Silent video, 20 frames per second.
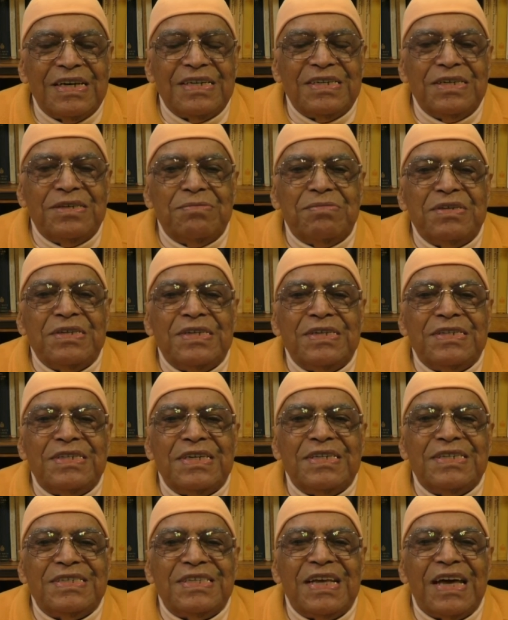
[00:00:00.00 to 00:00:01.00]

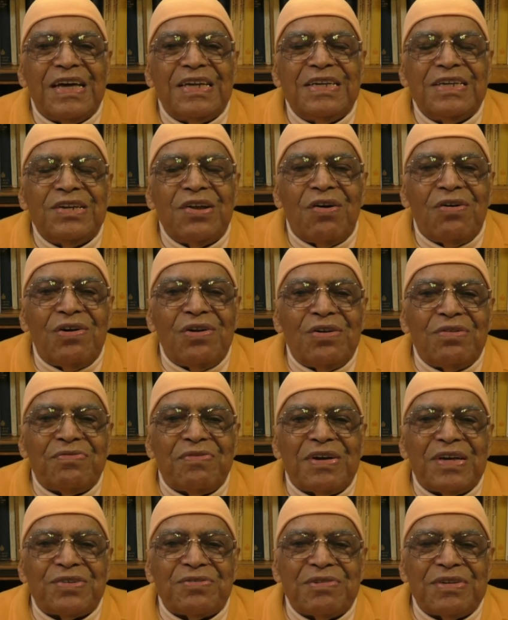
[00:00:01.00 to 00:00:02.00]
Divinity is there in all of
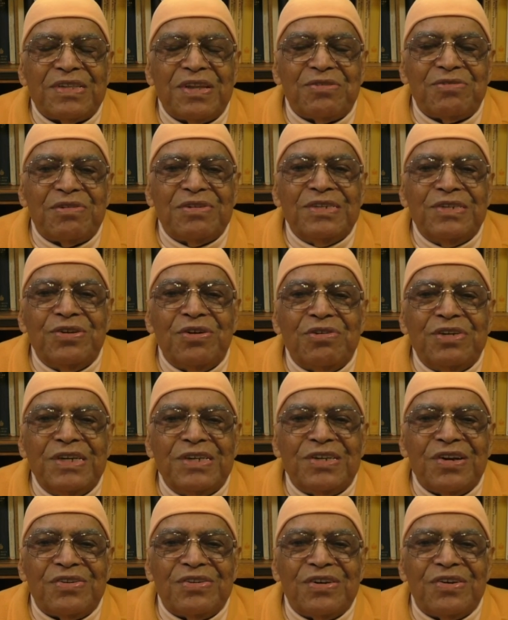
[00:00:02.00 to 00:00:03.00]
us, whether we know
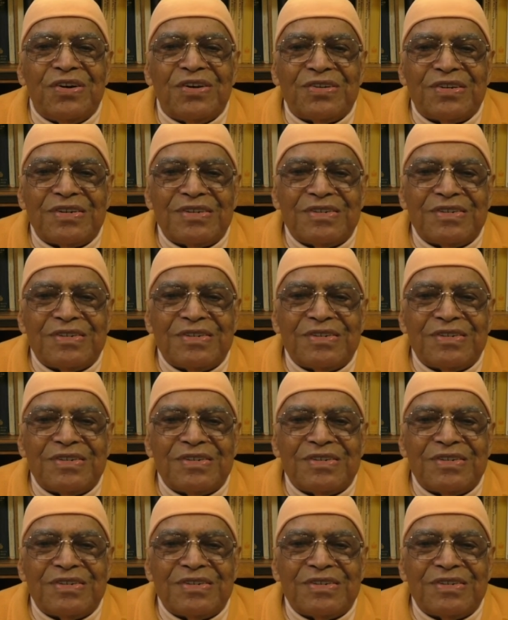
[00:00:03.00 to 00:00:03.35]
it or not.